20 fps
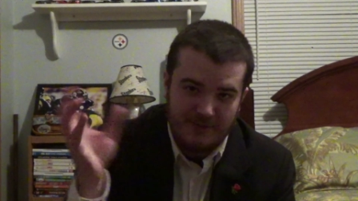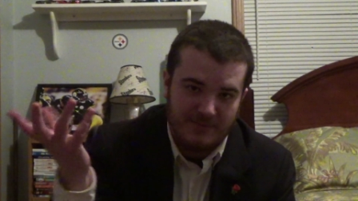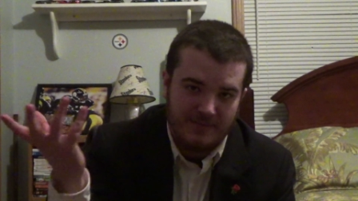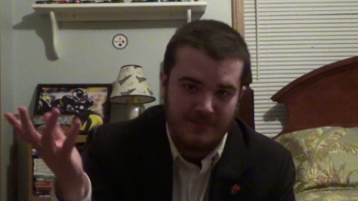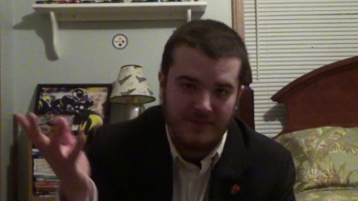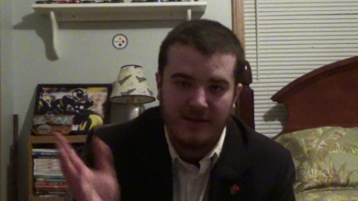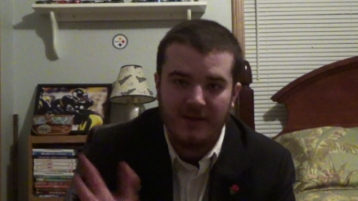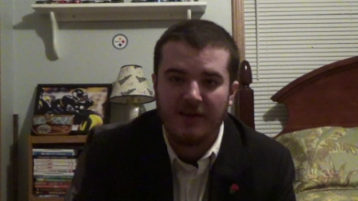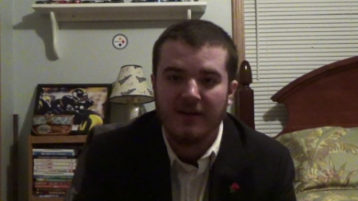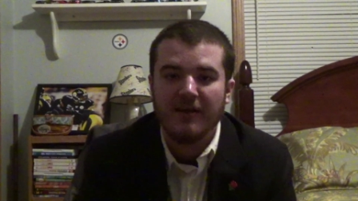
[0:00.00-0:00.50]
And
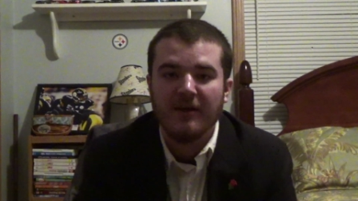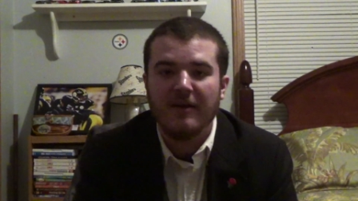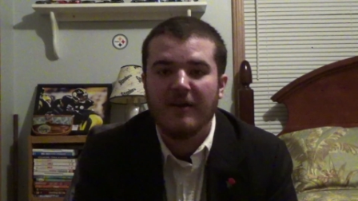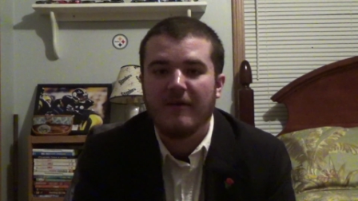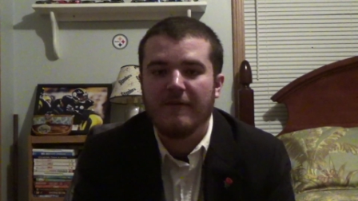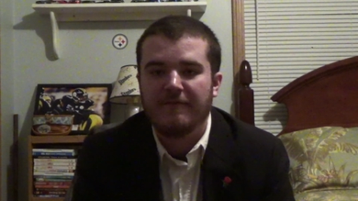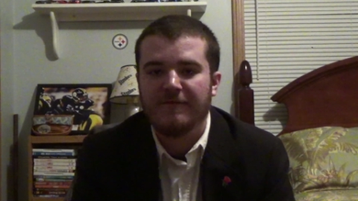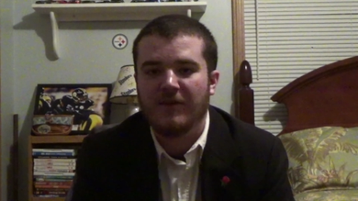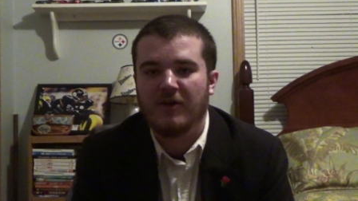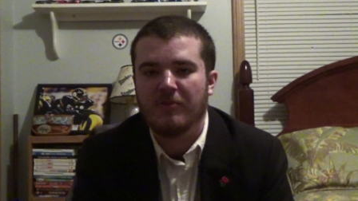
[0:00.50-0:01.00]

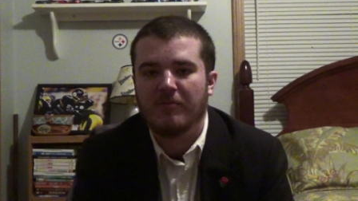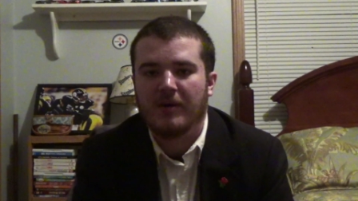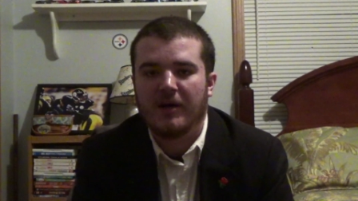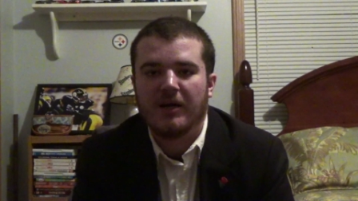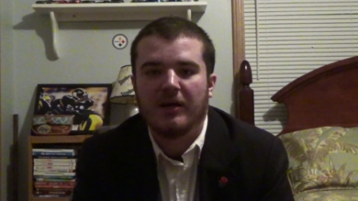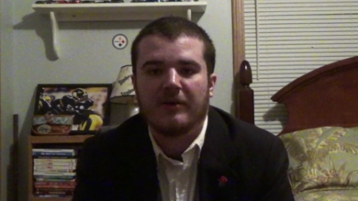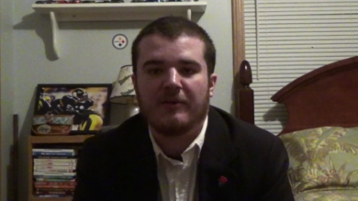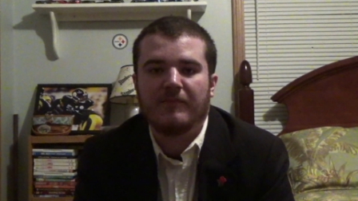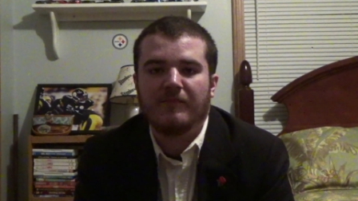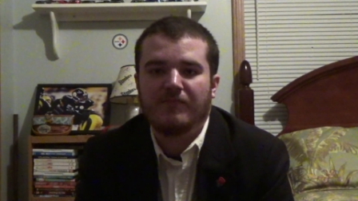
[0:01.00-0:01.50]
film
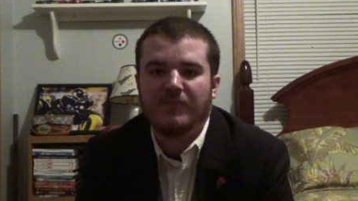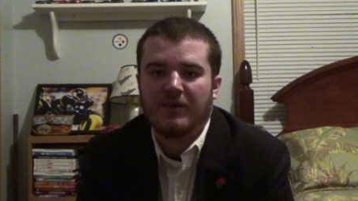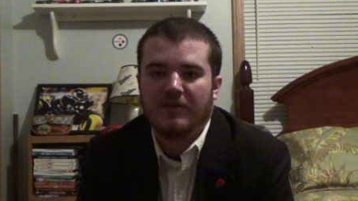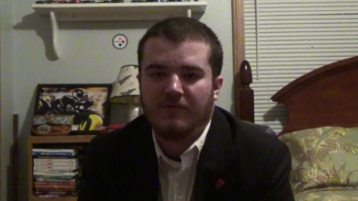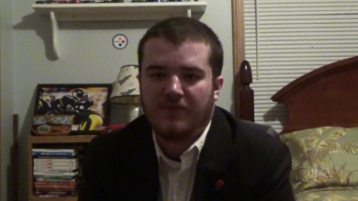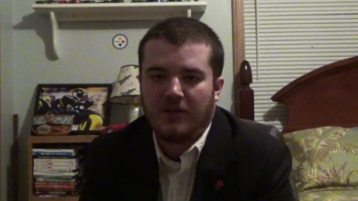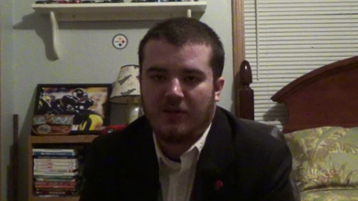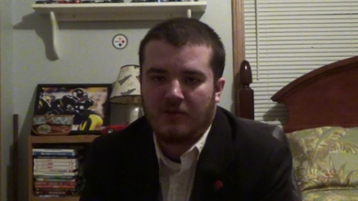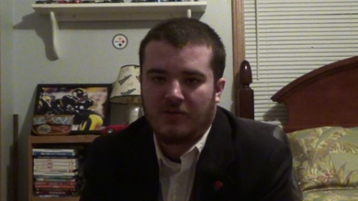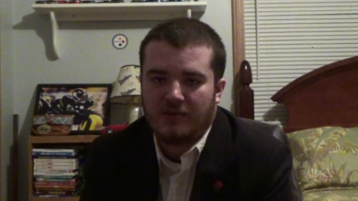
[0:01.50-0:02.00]
my
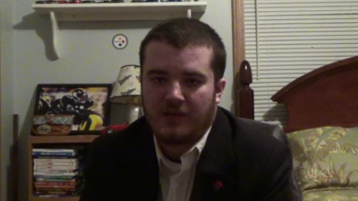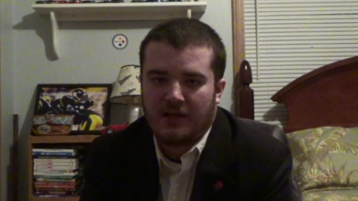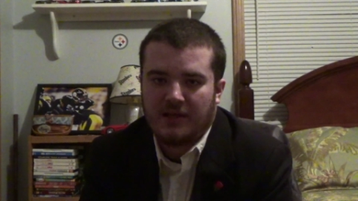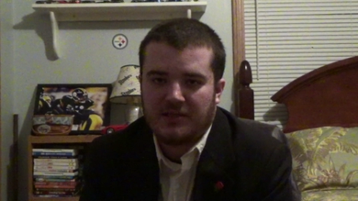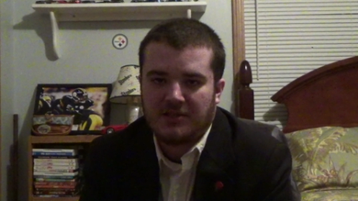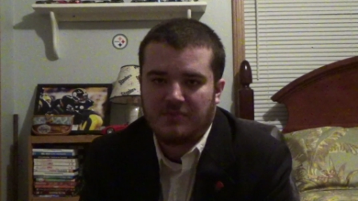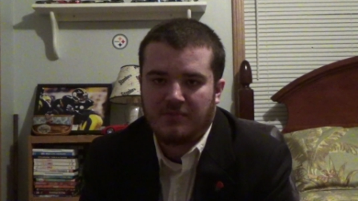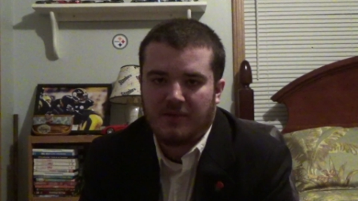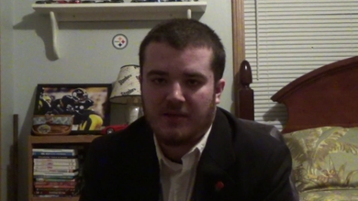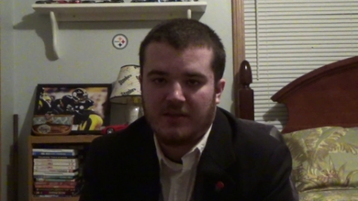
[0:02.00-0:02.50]
fellow
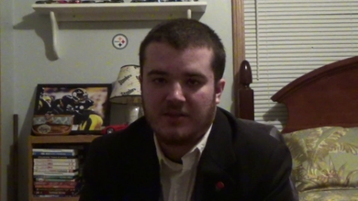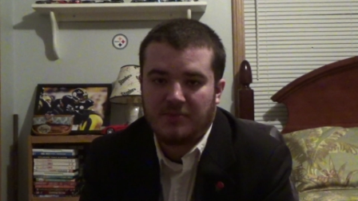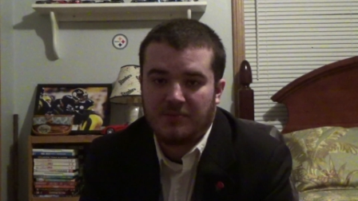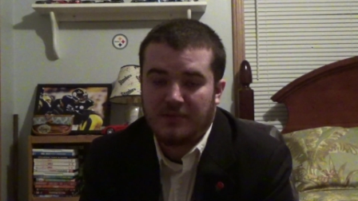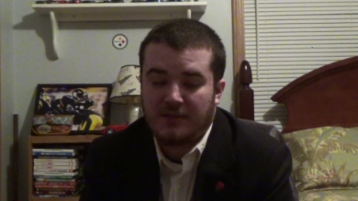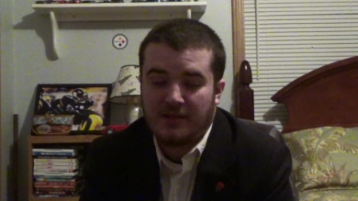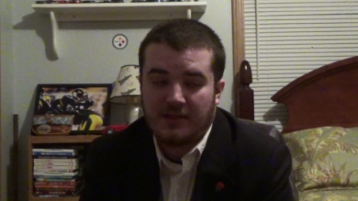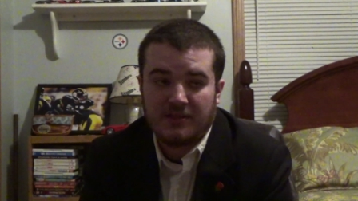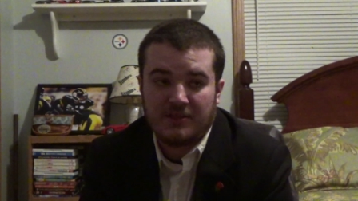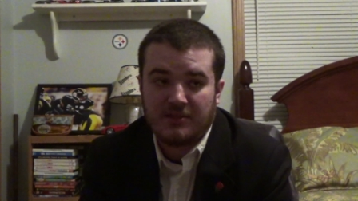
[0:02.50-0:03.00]
classmates
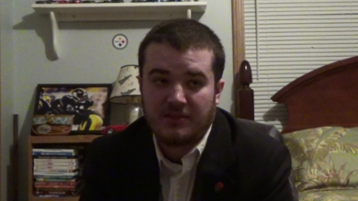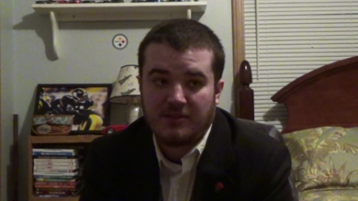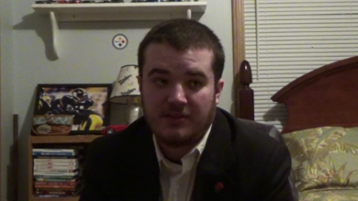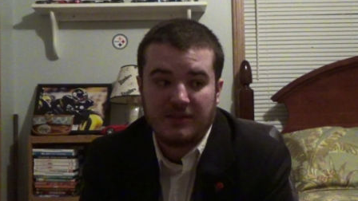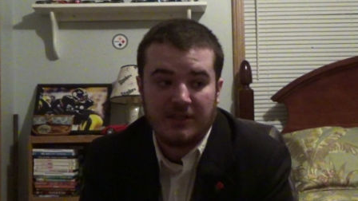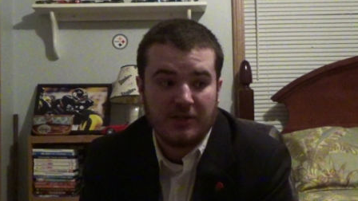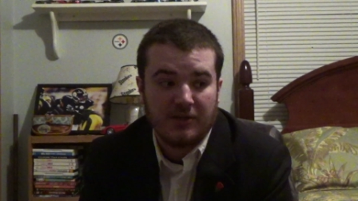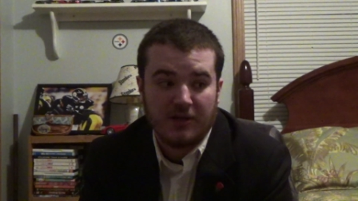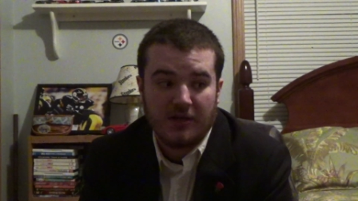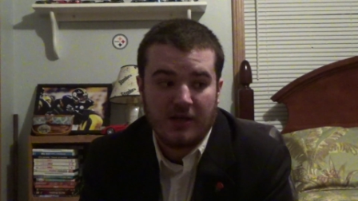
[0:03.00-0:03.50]
because,
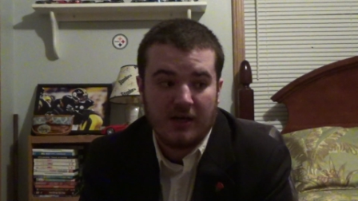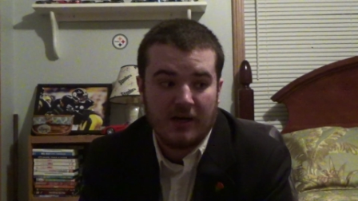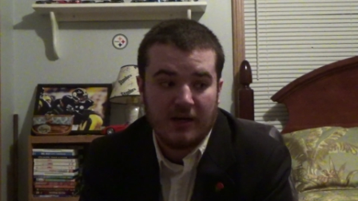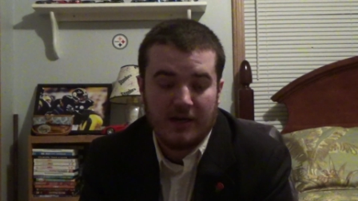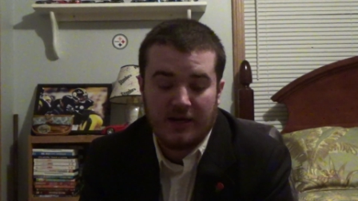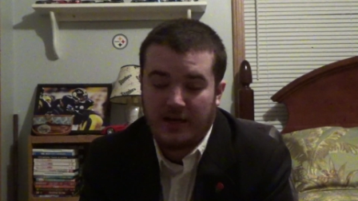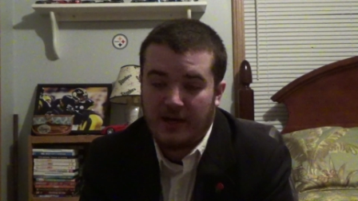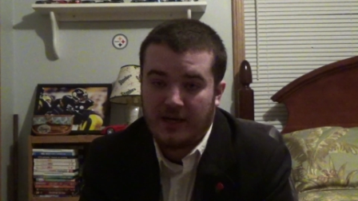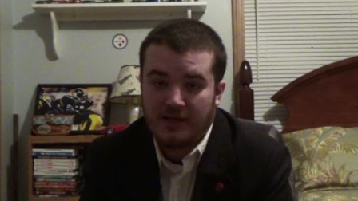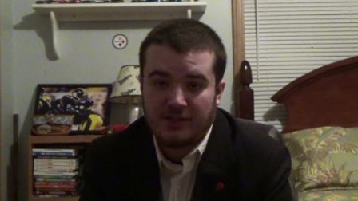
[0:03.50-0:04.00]
dear God,
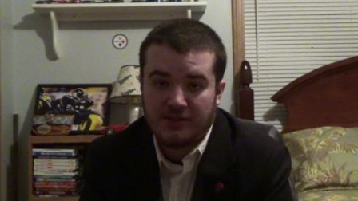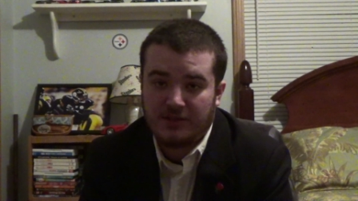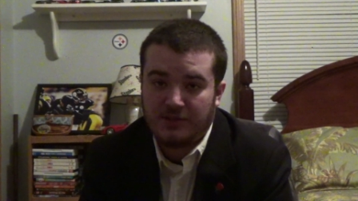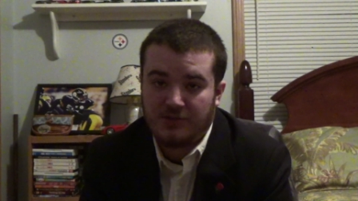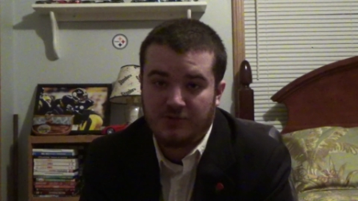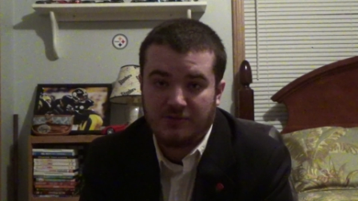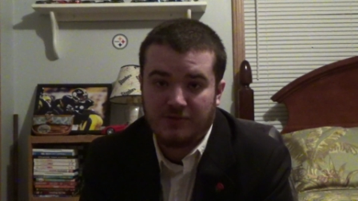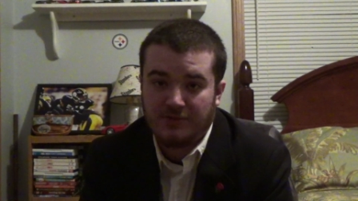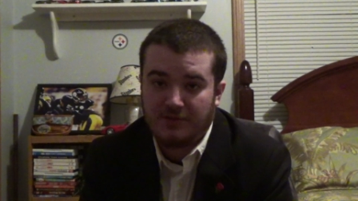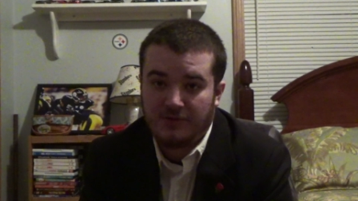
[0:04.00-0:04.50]
I actually
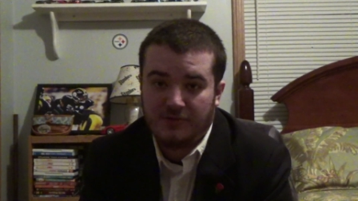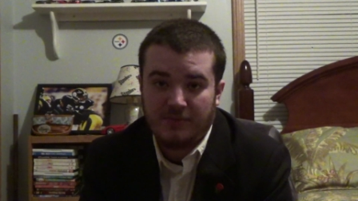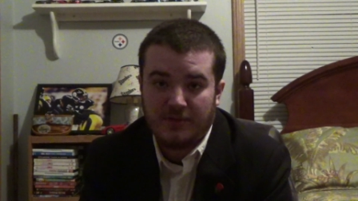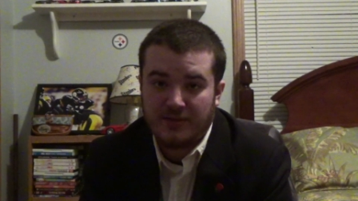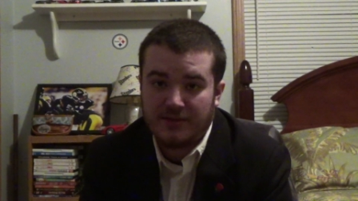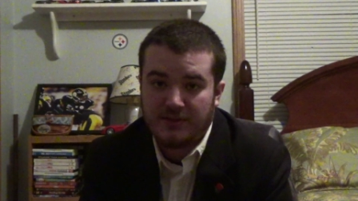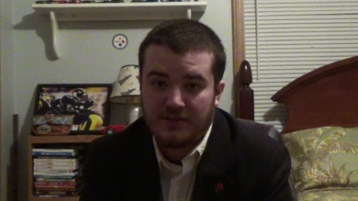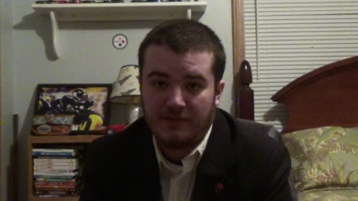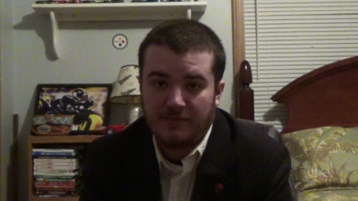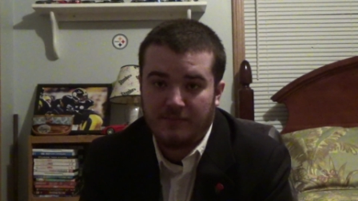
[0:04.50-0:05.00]
truly do
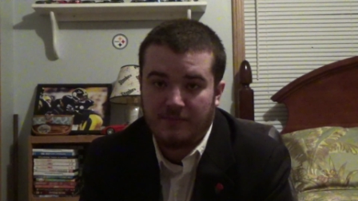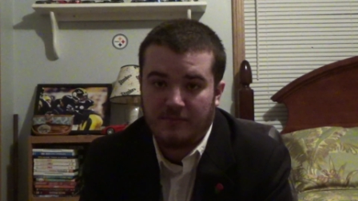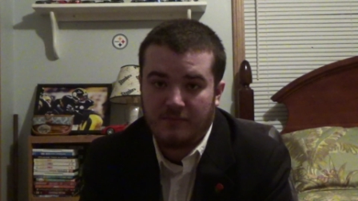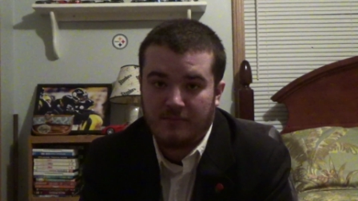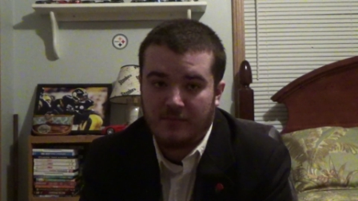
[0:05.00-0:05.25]
miss them.